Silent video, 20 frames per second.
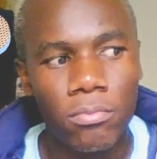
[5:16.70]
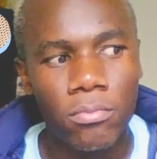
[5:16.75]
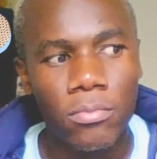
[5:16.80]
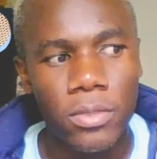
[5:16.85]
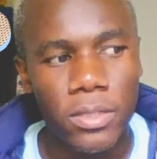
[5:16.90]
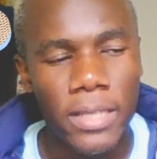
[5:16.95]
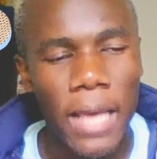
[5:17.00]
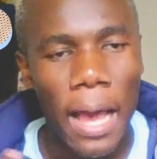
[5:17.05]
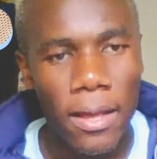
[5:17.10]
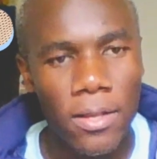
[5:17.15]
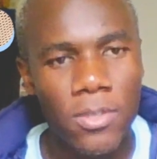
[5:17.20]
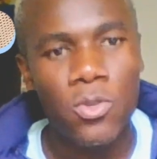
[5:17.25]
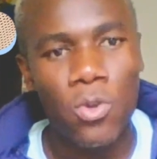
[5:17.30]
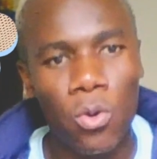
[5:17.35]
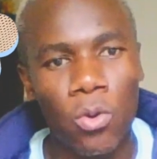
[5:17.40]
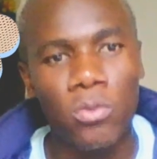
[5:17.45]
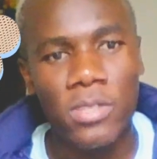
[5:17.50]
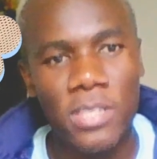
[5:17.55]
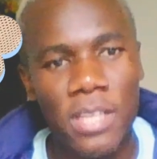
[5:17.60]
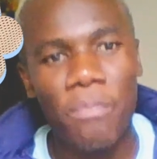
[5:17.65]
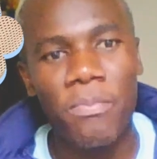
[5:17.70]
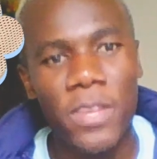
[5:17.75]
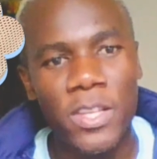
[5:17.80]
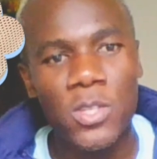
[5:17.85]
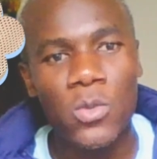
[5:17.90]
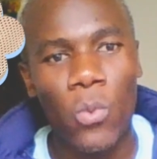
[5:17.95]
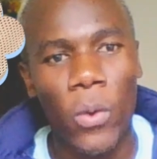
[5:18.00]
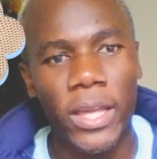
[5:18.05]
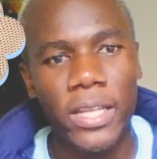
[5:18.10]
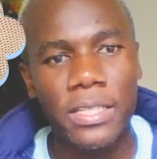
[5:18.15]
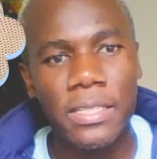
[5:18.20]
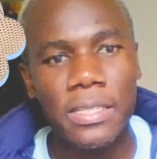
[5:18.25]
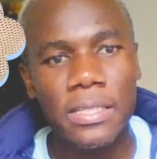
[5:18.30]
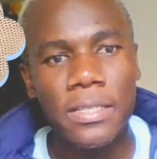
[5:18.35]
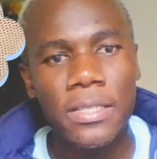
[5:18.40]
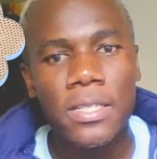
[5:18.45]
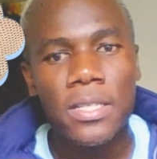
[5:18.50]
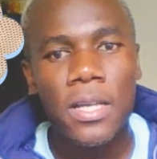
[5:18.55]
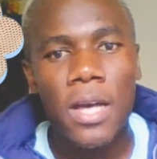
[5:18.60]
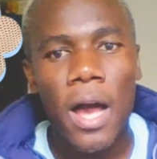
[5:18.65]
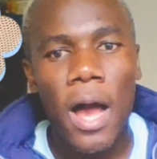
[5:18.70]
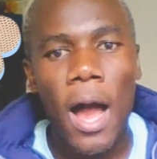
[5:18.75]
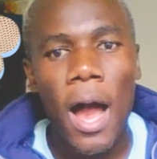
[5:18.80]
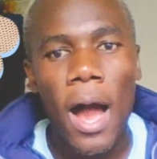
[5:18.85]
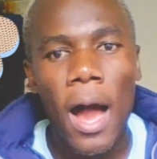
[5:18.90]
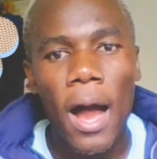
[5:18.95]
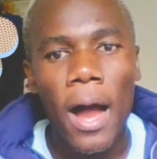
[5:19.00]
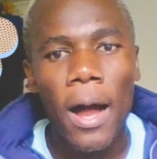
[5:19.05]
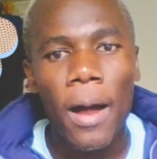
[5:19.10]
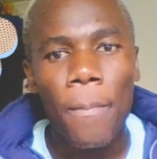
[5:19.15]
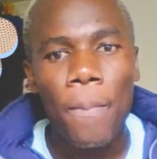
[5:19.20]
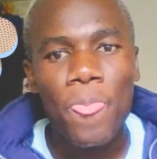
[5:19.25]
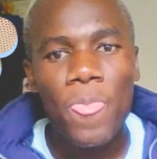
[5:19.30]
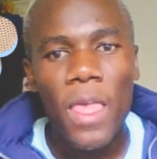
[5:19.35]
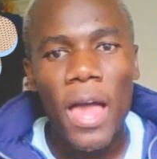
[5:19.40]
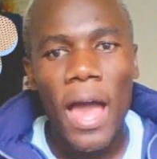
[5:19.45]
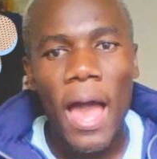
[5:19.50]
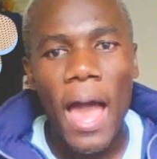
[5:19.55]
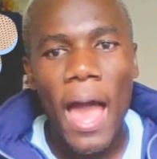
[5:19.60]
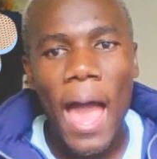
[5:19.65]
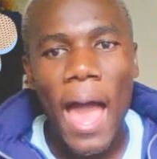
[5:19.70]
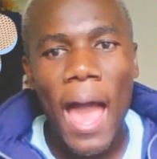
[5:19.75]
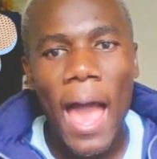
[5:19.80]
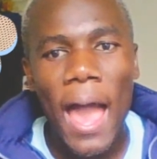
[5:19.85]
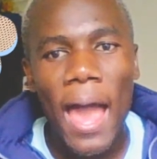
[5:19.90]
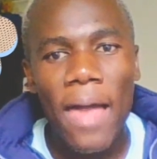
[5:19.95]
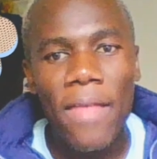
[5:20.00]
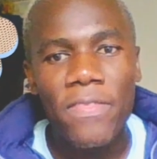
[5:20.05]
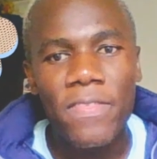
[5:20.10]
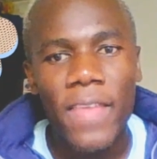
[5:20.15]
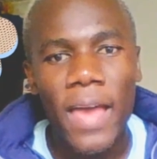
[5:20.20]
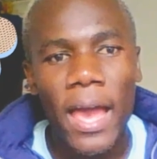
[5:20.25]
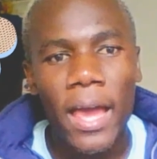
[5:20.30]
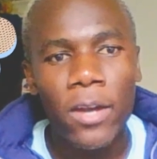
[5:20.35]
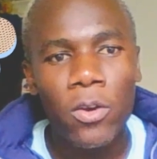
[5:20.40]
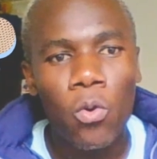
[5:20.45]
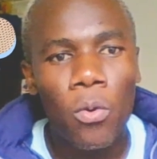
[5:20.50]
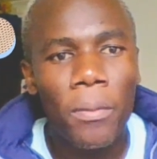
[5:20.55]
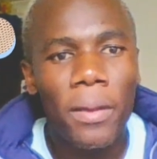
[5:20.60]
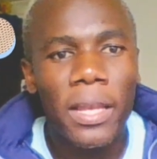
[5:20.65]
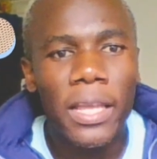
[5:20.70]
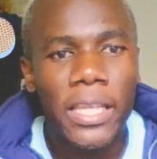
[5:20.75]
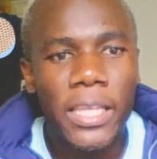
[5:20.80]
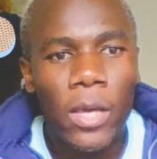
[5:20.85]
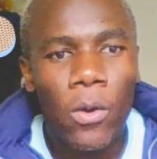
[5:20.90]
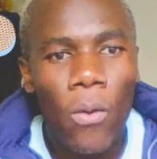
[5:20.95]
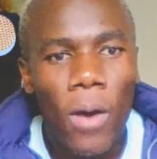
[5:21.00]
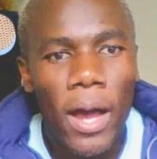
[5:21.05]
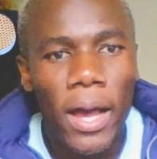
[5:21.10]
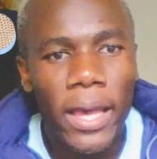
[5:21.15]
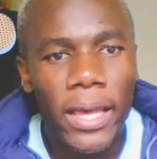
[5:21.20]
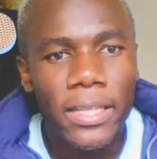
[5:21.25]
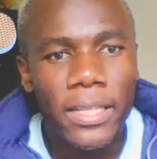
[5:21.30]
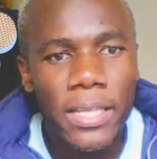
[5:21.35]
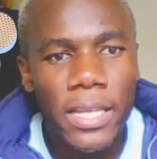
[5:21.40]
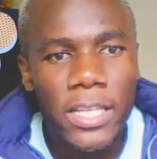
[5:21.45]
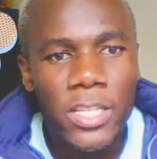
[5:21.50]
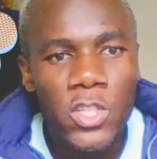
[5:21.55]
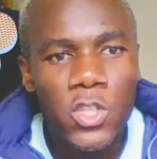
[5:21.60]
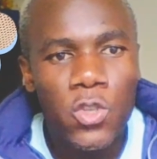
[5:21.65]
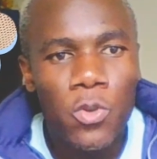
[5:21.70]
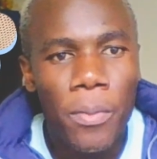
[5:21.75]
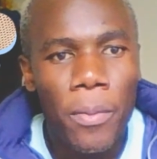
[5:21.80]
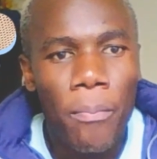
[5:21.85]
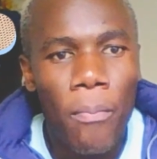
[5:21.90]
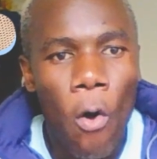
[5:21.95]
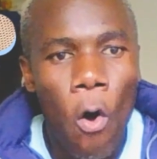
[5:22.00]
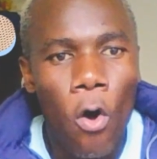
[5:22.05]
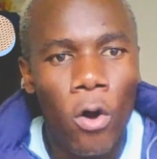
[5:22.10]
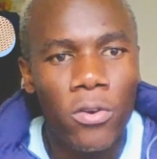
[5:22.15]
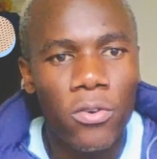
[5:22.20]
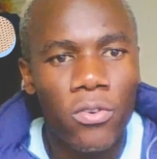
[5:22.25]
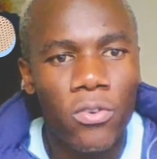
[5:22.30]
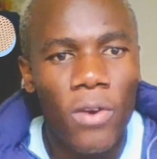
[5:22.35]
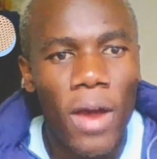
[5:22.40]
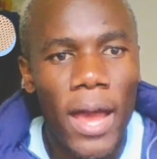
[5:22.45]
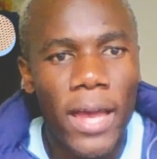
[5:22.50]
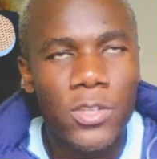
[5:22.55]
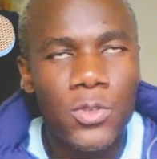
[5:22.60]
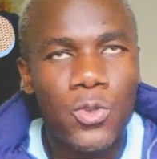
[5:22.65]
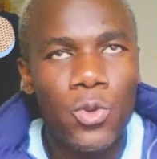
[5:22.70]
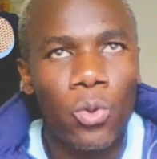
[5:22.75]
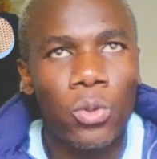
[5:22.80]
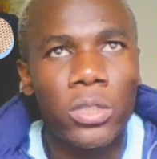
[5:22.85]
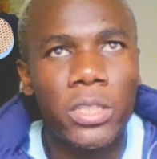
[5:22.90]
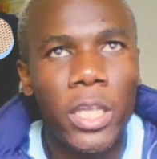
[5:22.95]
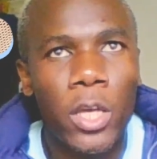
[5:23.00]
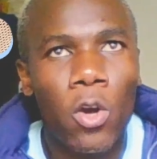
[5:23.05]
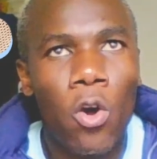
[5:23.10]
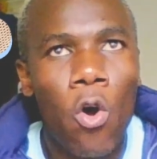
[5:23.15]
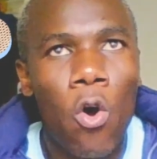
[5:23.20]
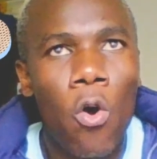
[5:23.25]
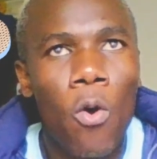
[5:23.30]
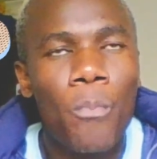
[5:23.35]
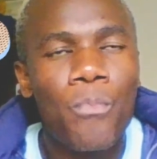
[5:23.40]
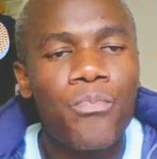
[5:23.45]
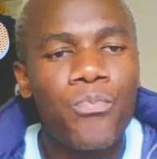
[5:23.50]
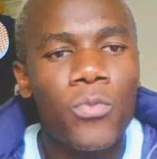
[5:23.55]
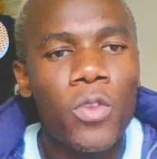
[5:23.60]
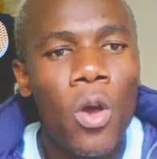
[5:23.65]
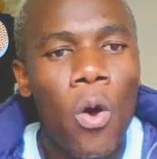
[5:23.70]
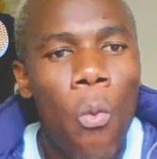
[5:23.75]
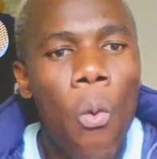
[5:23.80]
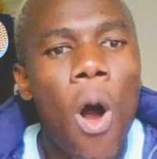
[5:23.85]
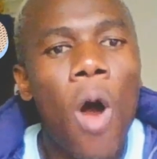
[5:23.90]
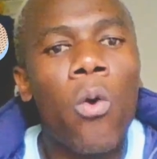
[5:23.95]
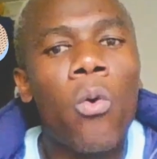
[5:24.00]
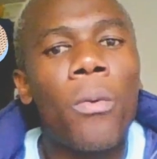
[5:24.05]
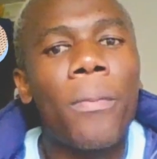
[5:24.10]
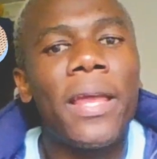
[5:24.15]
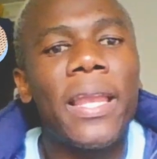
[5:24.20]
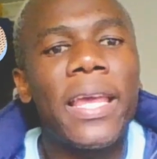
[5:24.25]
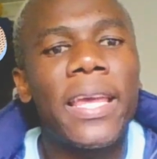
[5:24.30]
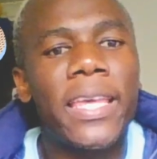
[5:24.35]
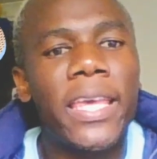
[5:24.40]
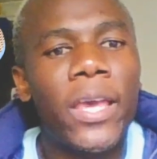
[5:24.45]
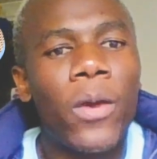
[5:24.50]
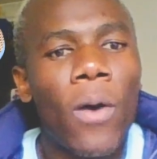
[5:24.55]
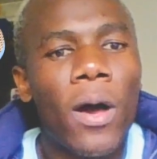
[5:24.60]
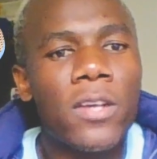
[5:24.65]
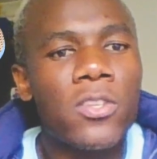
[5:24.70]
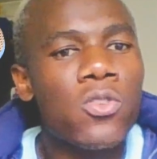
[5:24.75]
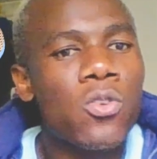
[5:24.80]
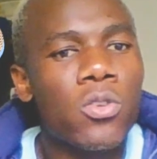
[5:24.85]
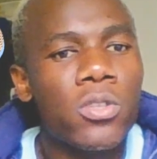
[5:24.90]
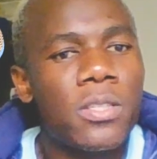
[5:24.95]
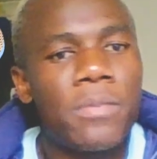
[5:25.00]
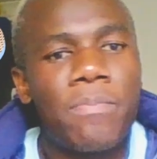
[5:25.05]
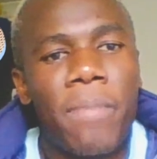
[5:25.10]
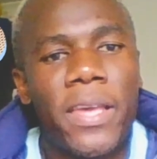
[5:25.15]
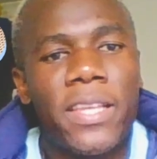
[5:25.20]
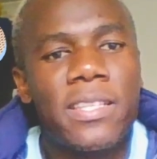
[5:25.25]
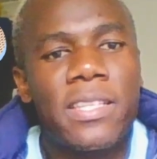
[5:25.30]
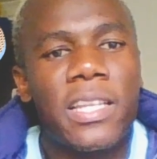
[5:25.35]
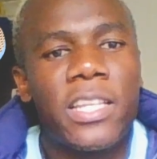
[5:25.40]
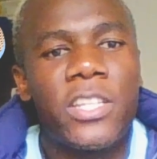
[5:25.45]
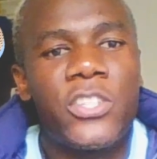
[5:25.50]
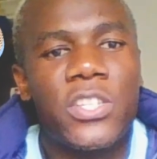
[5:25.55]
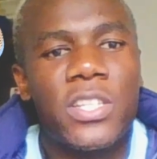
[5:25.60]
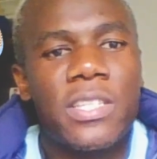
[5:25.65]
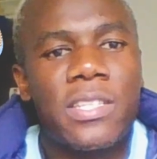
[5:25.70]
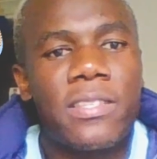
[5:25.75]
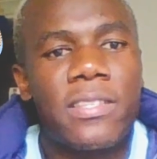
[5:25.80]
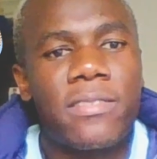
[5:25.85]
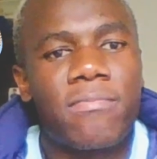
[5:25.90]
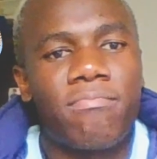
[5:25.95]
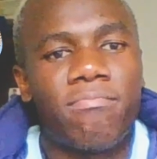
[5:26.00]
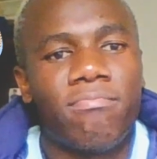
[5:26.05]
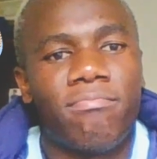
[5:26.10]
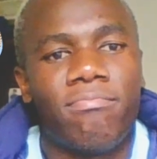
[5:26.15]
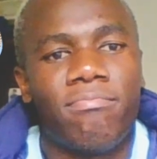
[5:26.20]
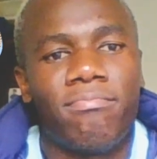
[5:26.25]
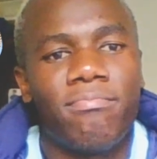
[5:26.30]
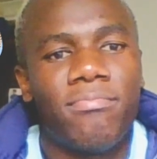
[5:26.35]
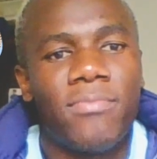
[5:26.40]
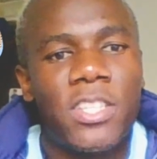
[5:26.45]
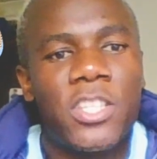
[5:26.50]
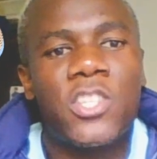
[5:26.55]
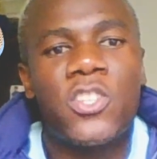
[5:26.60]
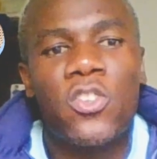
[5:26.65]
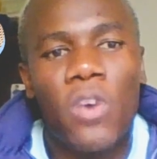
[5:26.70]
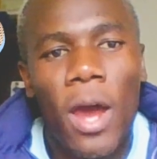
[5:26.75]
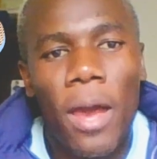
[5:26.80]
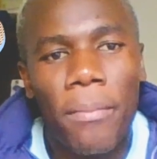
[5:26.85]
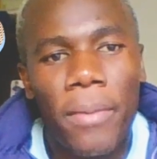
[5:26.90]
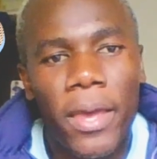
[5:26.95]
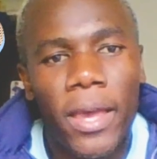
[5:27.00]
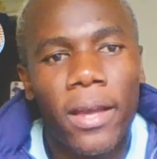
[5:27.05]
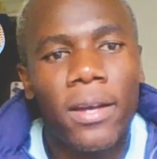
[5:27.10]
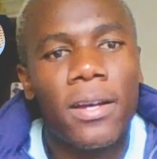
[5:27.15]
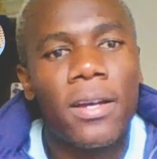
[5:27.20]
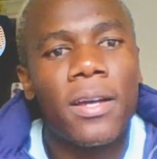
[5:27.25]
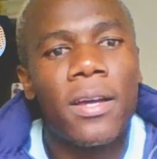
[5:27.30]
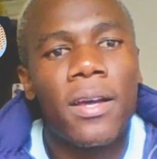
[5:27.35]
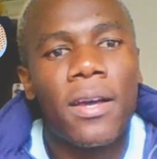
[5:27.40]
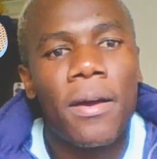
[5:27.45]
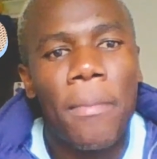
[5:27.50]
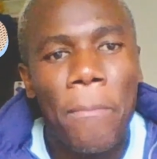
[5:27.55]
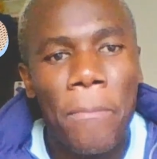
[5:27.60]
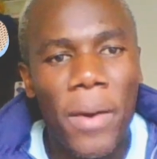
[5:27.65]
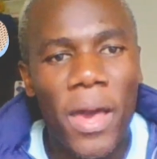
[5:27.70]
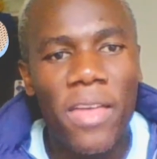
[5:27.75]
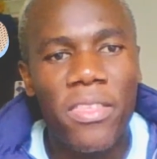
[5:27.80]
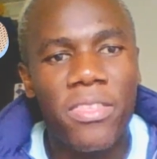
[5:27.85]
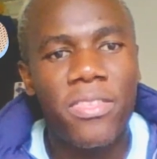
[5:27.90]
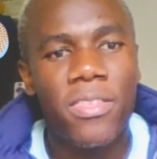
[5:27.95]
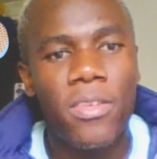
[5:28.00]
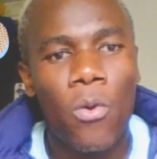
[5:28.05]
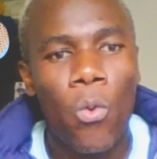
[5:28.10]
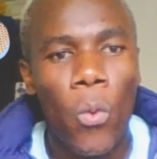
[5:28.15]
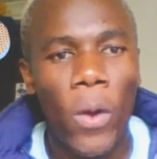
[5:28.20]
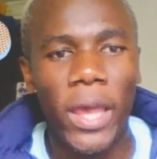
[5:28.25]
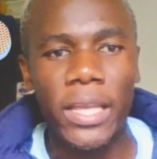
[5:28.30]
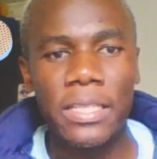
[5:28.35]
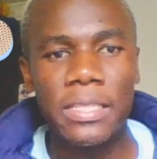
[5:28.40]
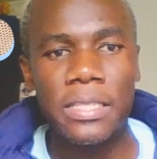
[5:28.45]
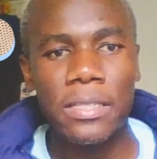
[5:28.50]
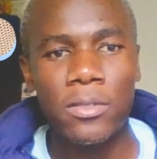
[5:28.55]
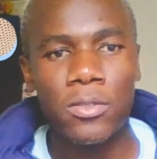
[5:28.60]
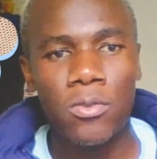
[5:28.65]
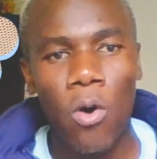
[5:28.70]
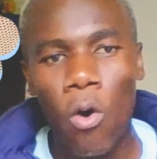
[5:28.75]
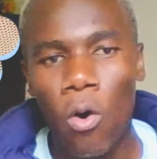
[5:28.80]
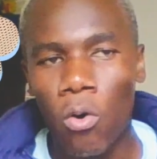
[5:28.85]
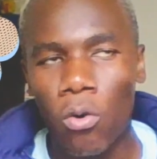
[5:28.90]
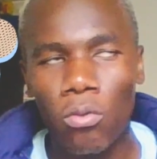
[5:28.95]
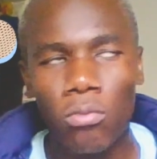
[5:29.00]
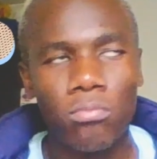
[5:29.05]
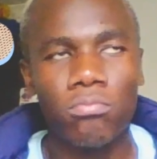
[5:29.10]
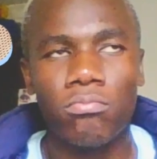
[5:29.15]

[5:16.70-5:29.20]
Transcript: yeah, so something's weight. And then kubelekiwa, it is to be born, right? So ntiko wa kubelekiwa, so it's basically just describing birth weight, or